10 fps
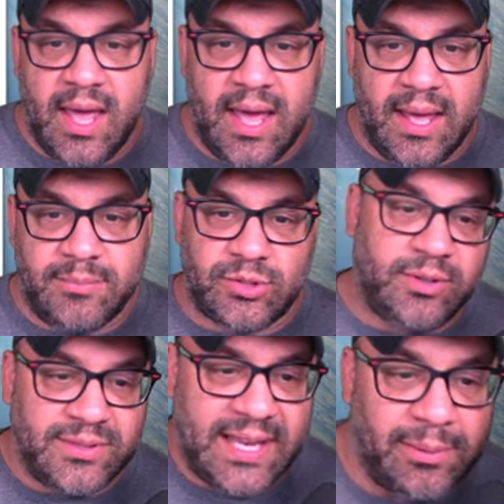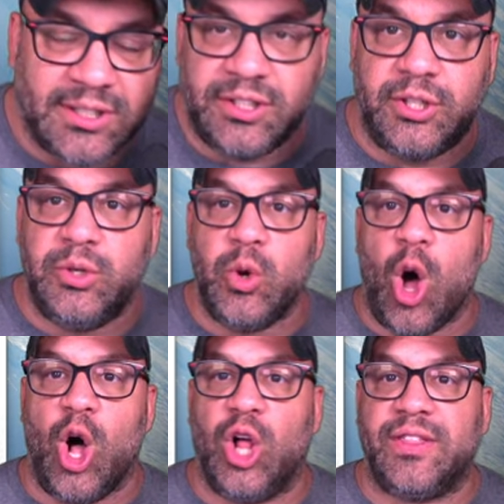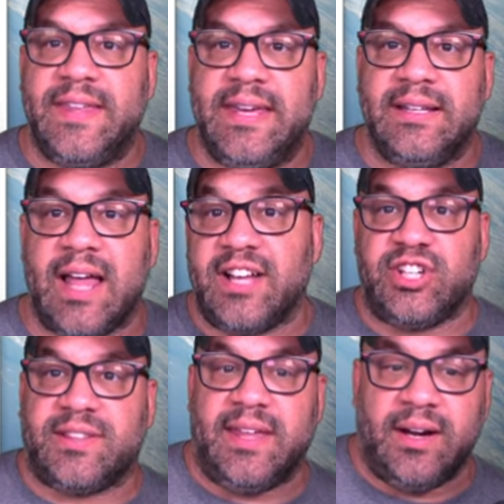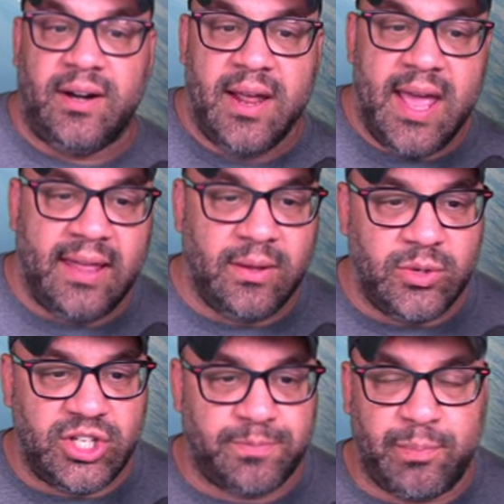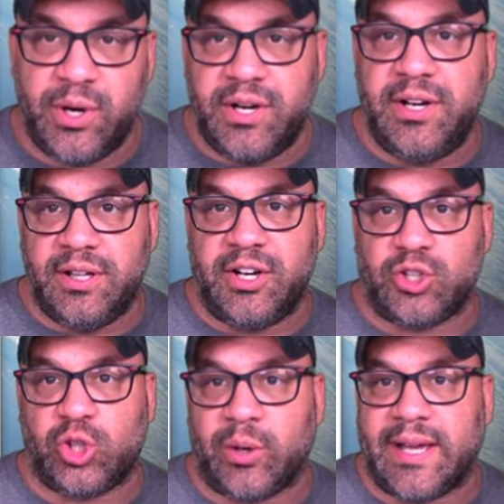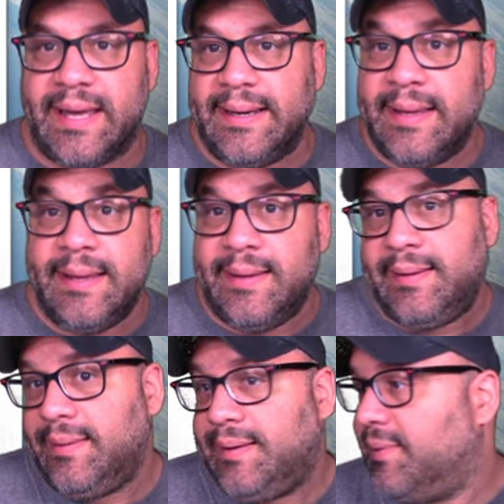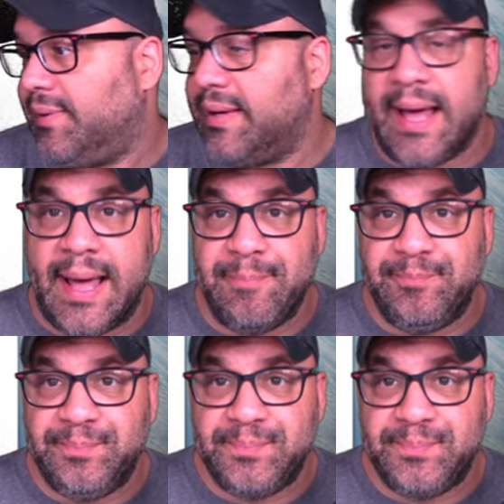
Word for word: Um, so he was able to do all the logic there. And then we just put it in a little shortcut, you know. Um,